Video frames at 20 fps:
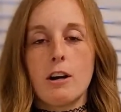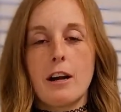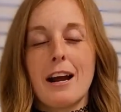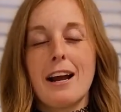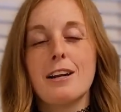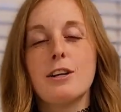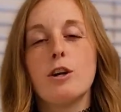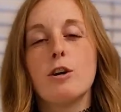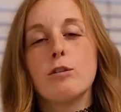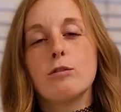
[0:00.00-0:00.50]
I
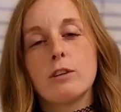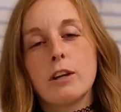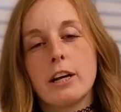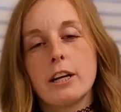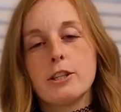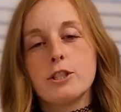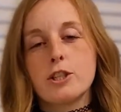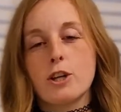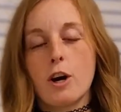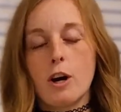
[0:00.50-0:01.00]
had an
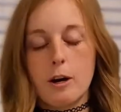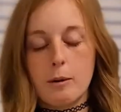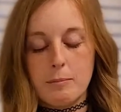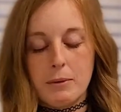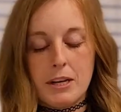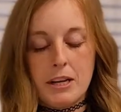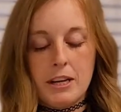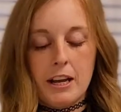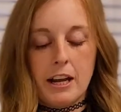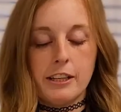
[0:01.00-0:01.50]
overnight job
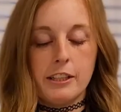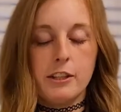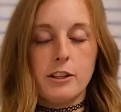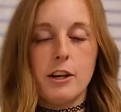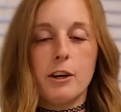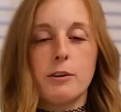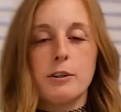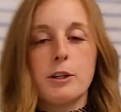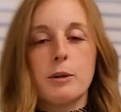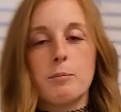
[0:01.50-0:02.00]
and you
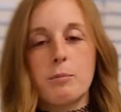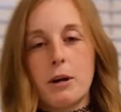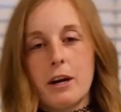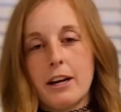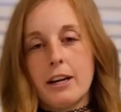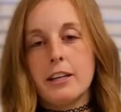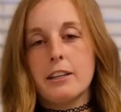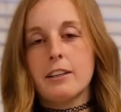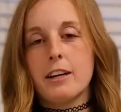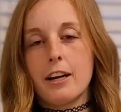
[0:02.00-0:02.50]
know your
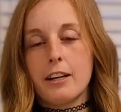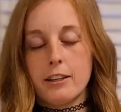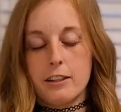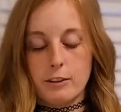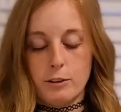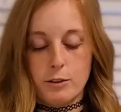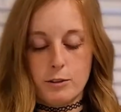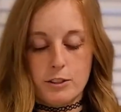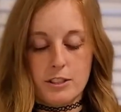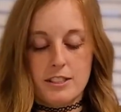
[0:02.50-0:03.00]
brain kind of
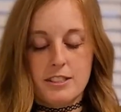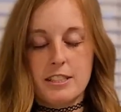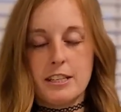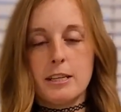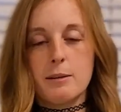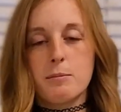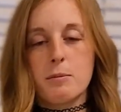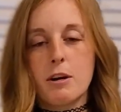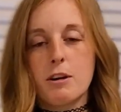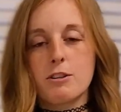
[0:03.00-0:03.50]
loses
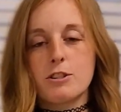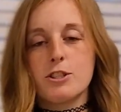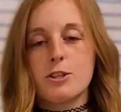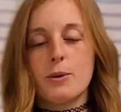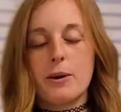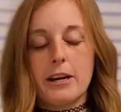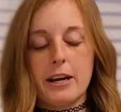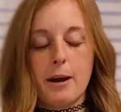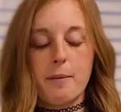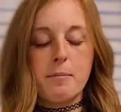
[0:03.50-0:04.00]
steam around 2
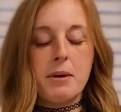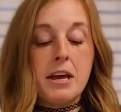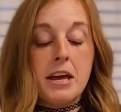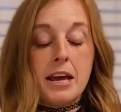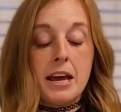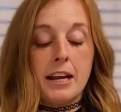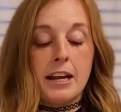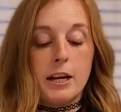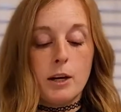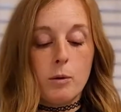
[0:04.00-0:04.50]
a.m.
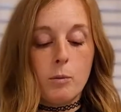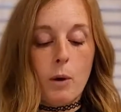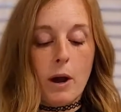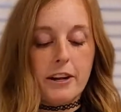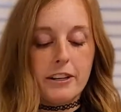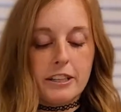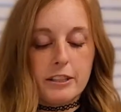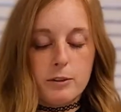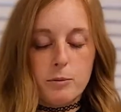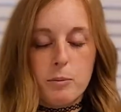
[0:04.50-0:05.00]
And I had a
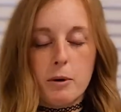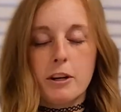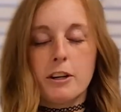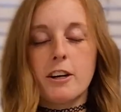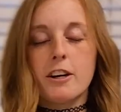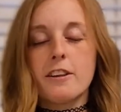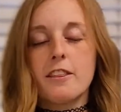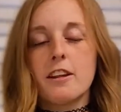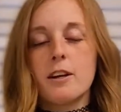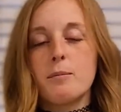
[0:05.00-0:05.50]
Wendy's
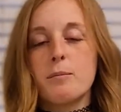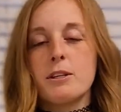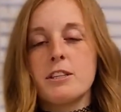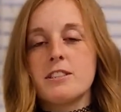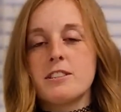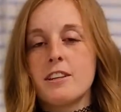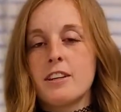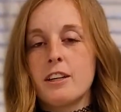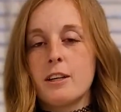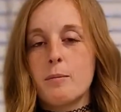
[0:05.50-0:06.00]
burger that had been
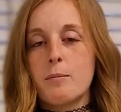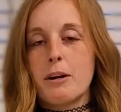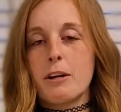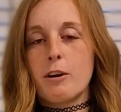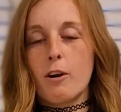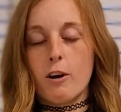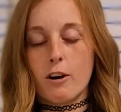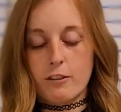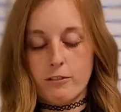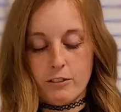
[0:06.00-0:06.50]
sitting in my
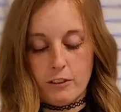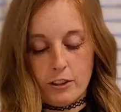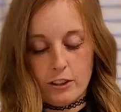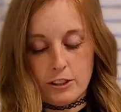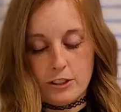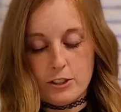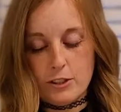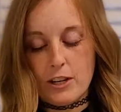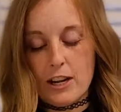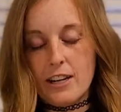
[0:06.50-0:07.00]
car for like
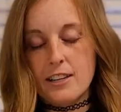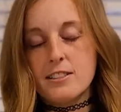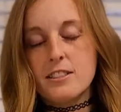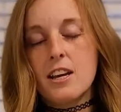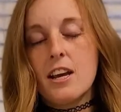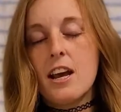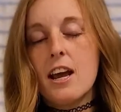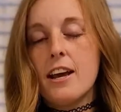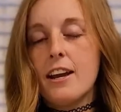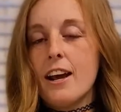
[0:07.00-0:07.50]
two days
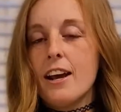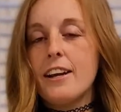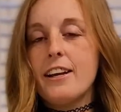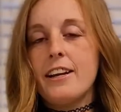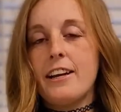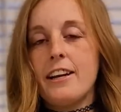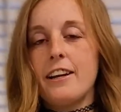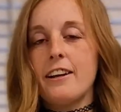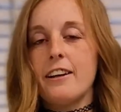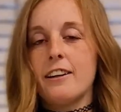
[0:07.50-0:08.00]
and I
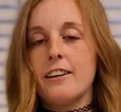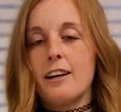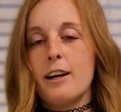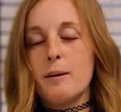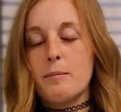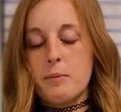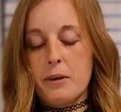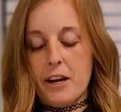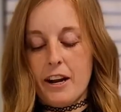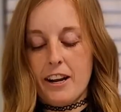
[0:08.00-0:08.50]
heated it
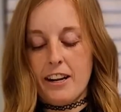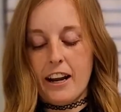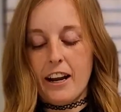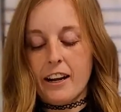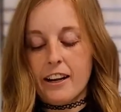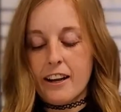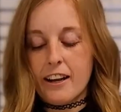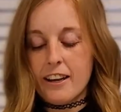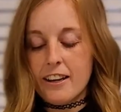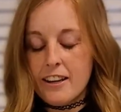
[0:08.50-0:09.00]
up and I
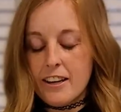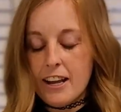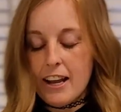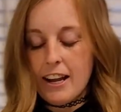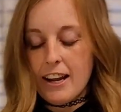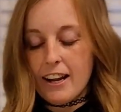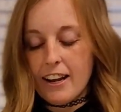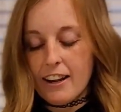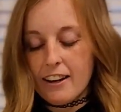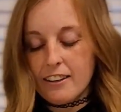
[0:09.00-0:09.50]
ate it
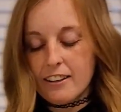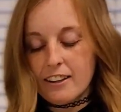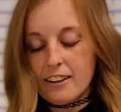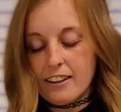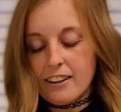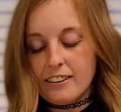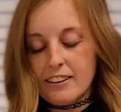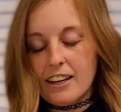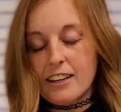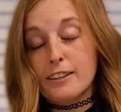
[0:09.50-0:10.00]
and
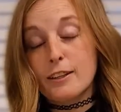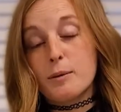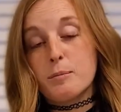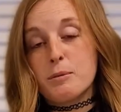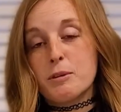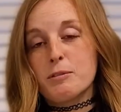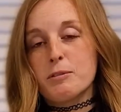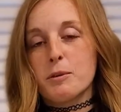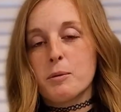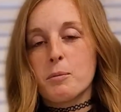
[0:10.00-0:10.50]
uh, that gave
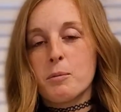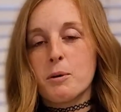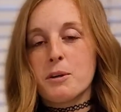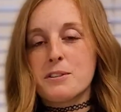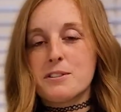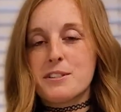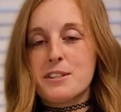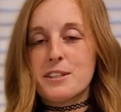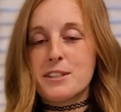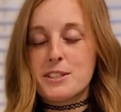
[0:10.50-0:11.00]
me food
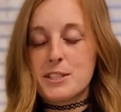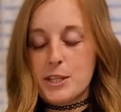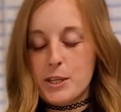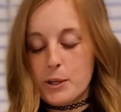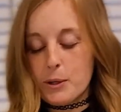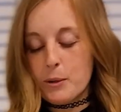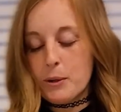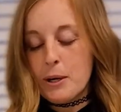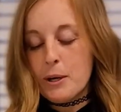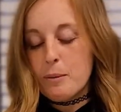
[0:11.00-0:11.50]
poisoning
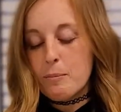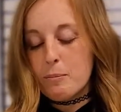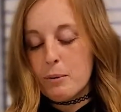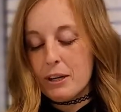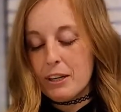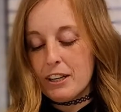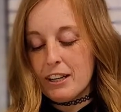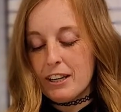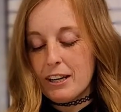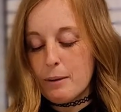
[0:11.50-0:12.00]
too.
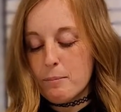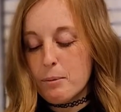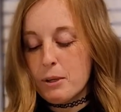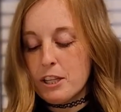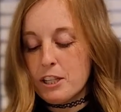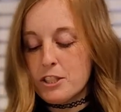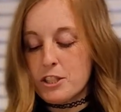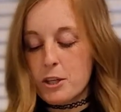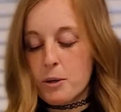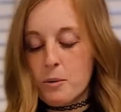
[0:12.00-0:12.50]
But uh, I'm
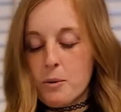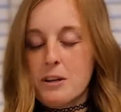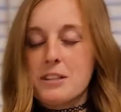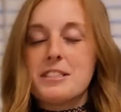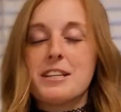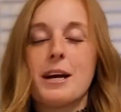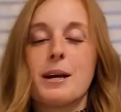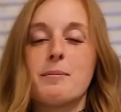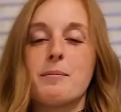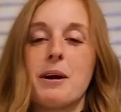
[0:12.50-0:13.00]
pretty sure one
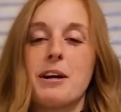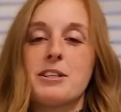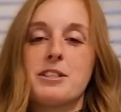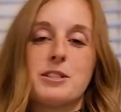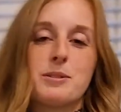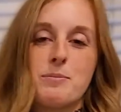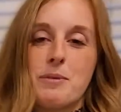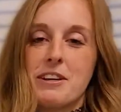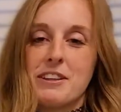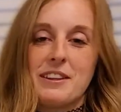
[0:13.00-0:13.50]
time I
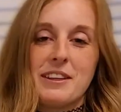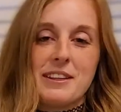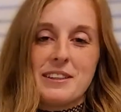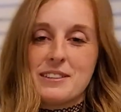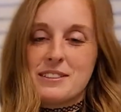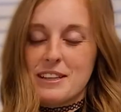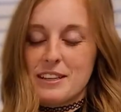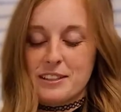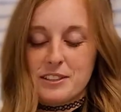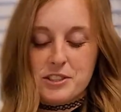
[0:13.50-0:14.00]
just made
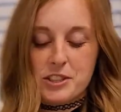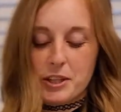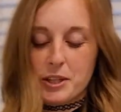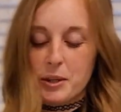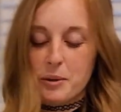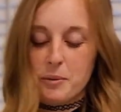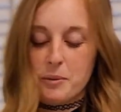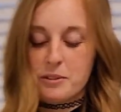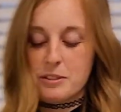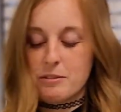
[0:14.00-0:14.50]
these and the
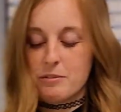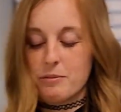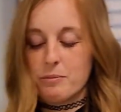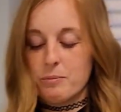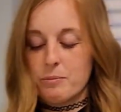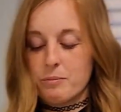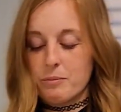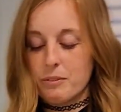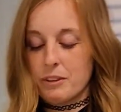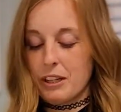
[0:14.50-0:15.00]
chicken wasn't
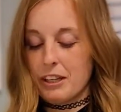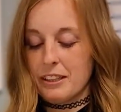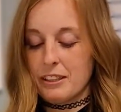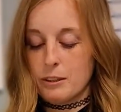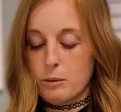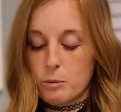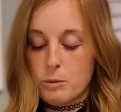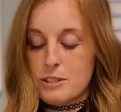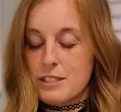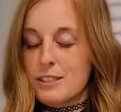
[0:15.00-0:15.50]

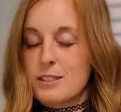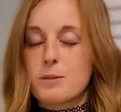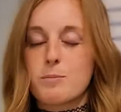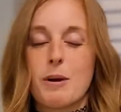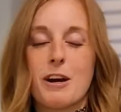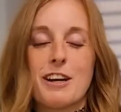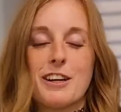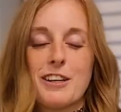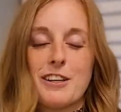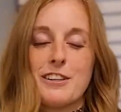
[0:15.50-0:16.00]
like was
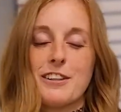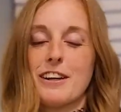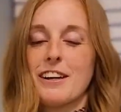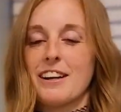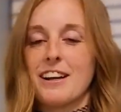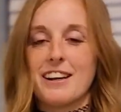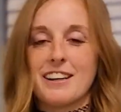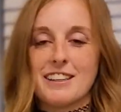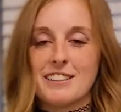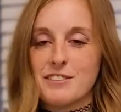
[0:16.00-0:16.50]
expired and
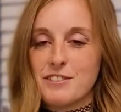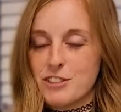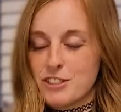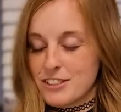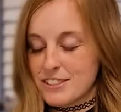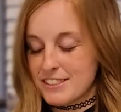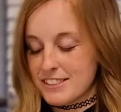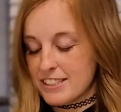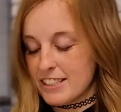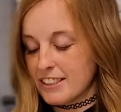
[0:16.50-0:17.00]
I
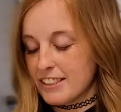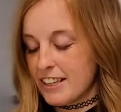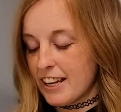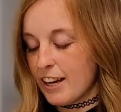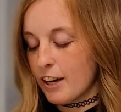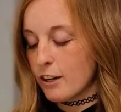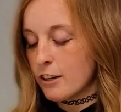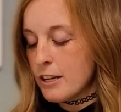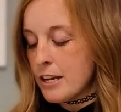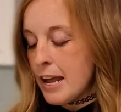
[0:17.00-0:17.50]
just didn't
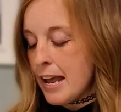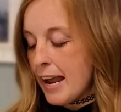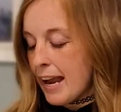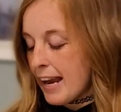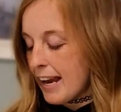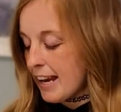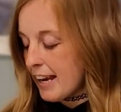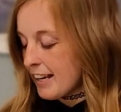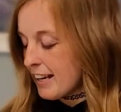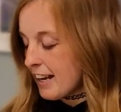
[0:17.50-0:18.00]
care.
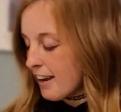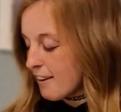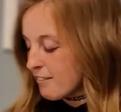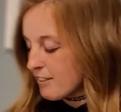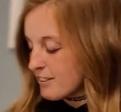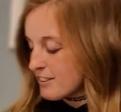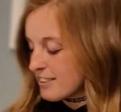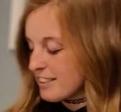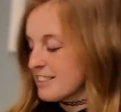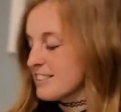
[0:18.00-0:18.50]
And ever
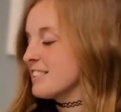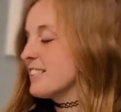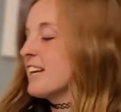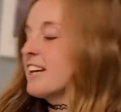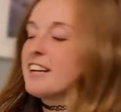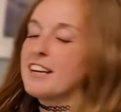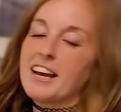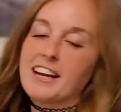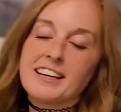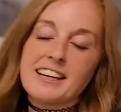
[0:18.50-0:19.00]
since
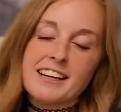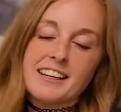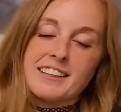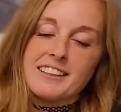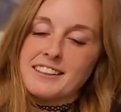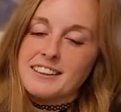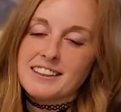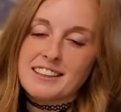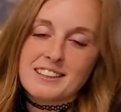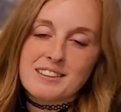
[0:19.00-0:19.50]
then, I can't
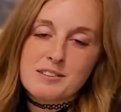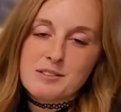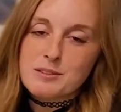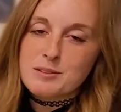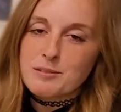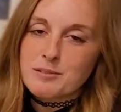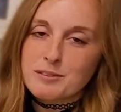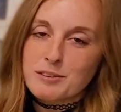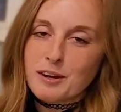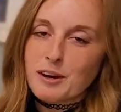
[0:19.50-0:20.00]
eat these.
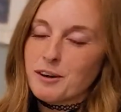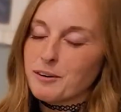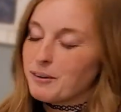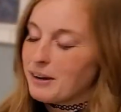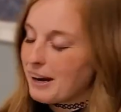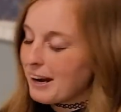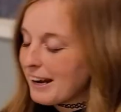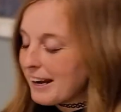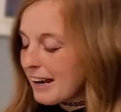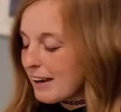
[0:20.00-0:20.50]
So
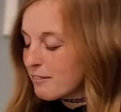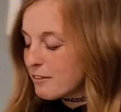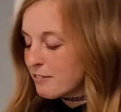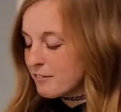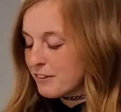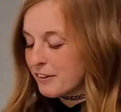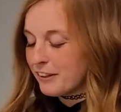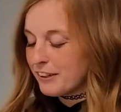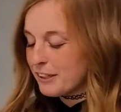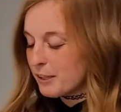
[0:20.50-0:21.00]
I have a
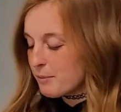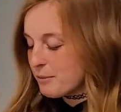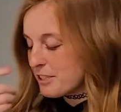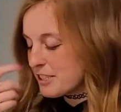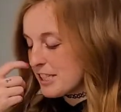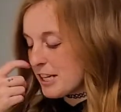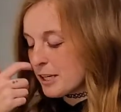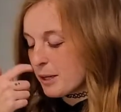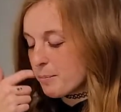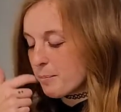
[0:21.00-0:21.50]
feeling I'm going to
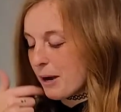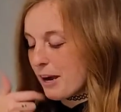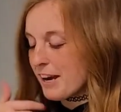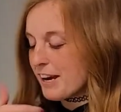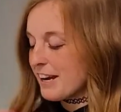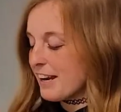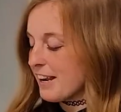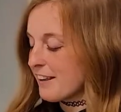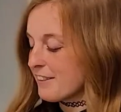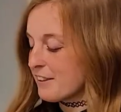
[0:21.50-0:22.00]
take a
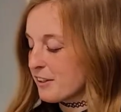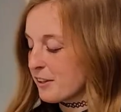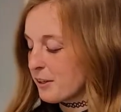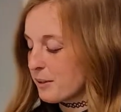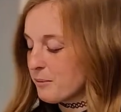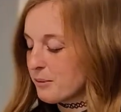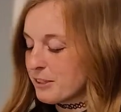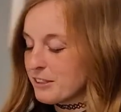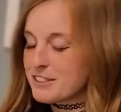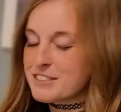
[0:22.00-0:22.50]
bite and they're going
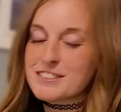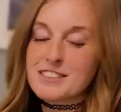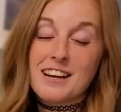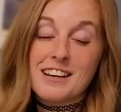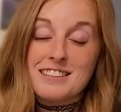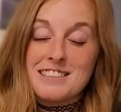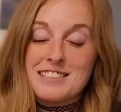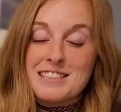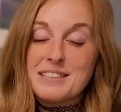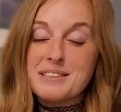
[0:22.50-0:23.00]
to be
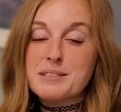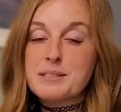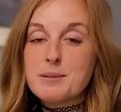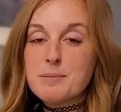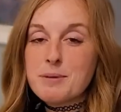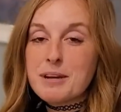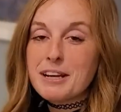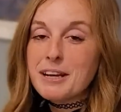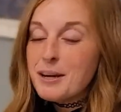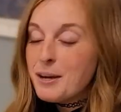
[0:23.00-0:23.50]
disgusting to me.